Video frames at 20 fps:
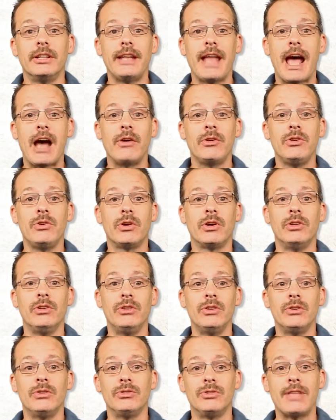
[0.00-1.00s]
and how you can
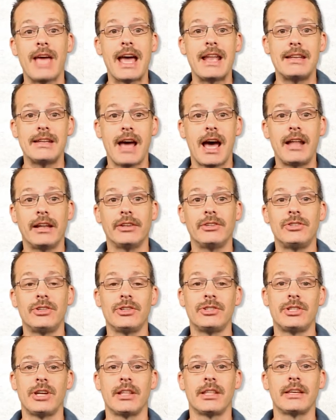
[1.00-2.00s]
use that knowledge to
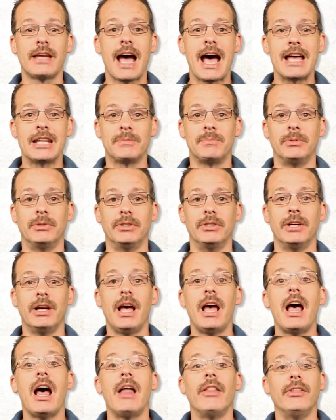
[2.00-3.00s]
share the gospel.
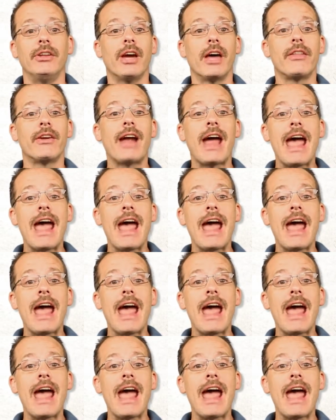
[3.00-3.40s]
The other